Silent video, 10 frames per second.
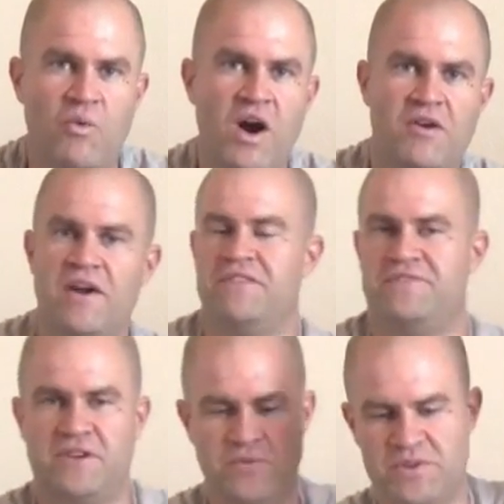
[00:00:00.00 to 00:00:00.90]
Walk around the
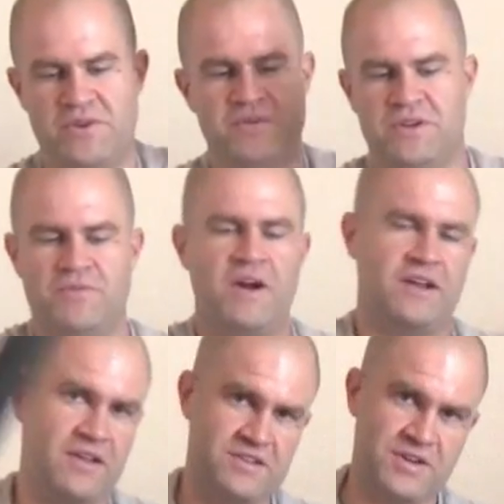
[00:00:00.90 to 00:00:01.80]
field with your, you know,
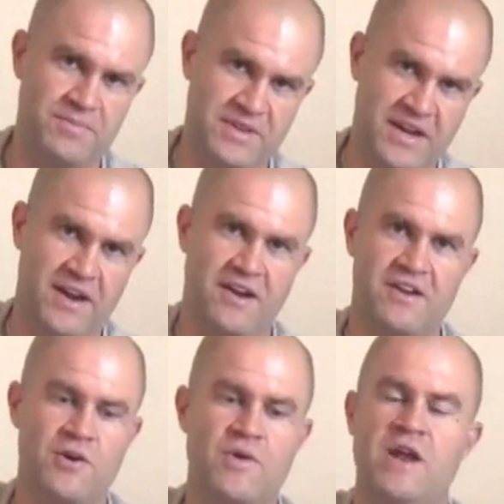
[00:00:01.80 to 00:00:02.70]
rocket launcher up in the air
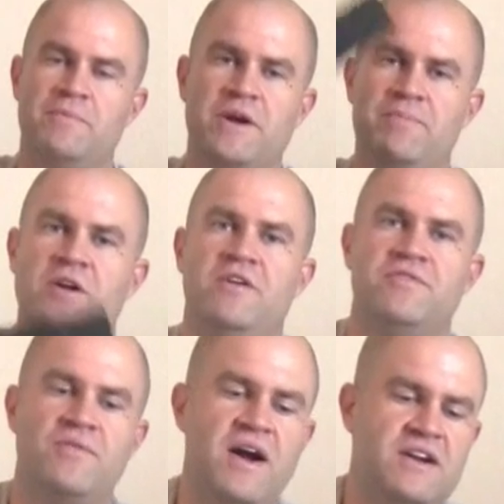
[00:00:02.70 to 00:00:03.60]
and go around and pick up all of
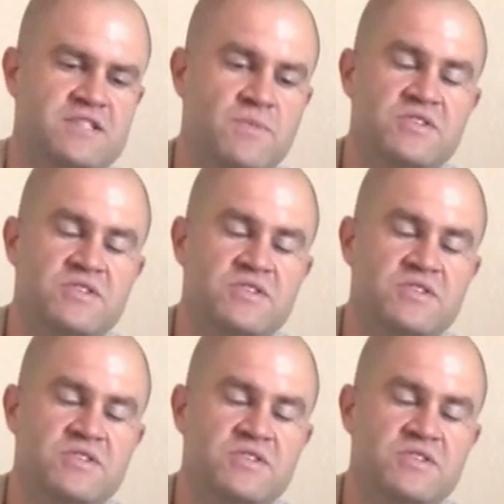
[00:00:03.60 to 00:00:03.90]
your rockets.